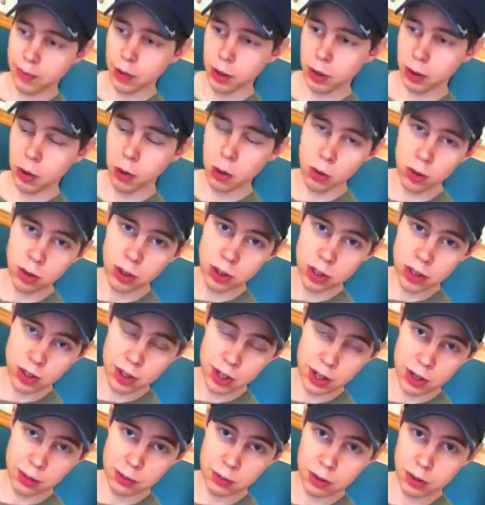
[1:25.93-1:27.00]
corn
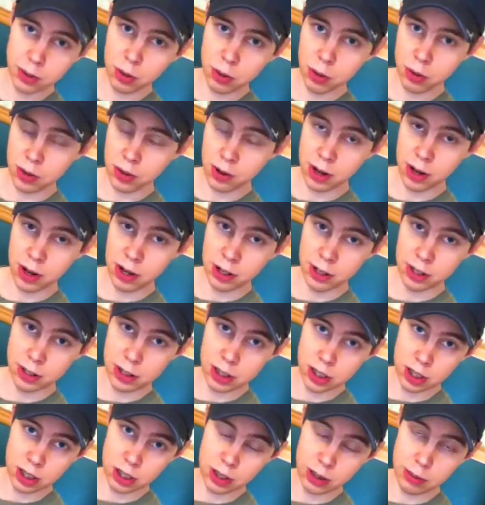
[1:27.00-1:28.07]
chips, whole grain
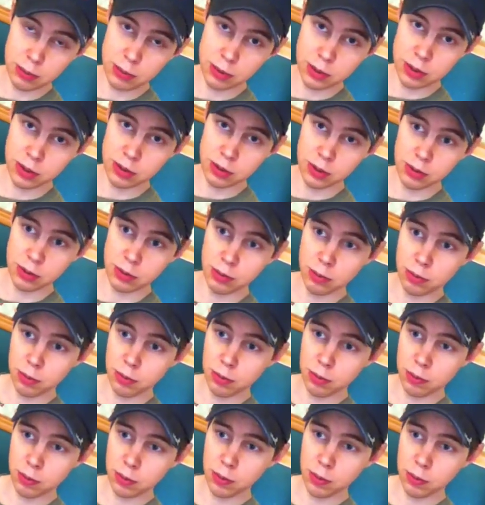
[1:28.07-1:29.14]
chips, and
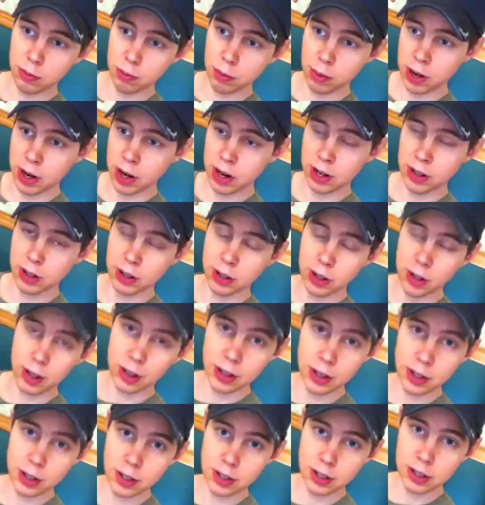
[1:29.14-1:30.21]
bread and all
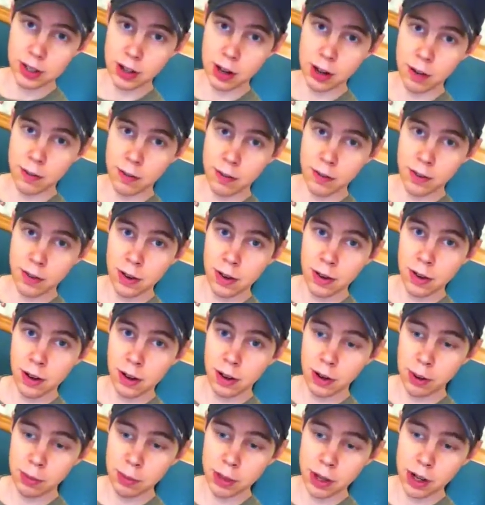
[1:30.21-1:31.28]
this stuff.
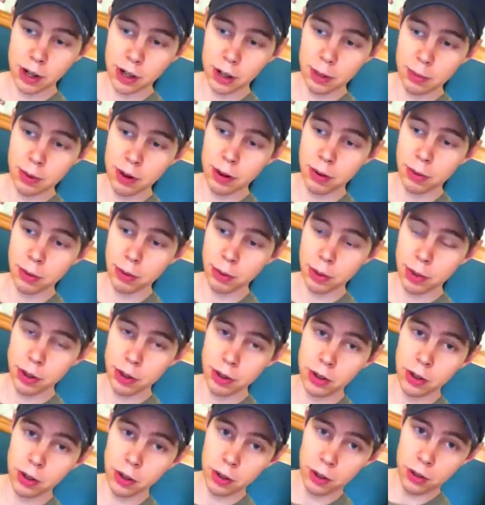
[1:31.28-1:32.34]
I'm talking about
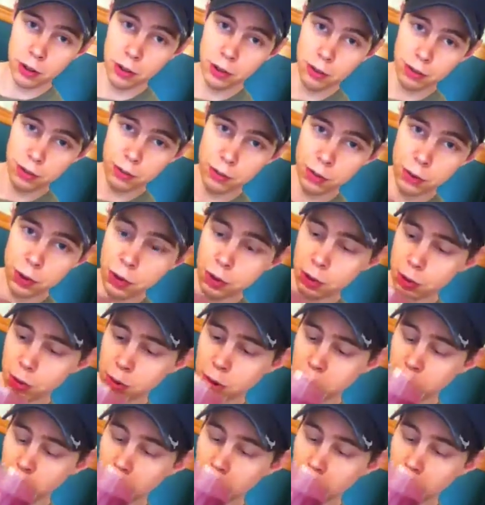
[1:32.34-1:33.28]
real food,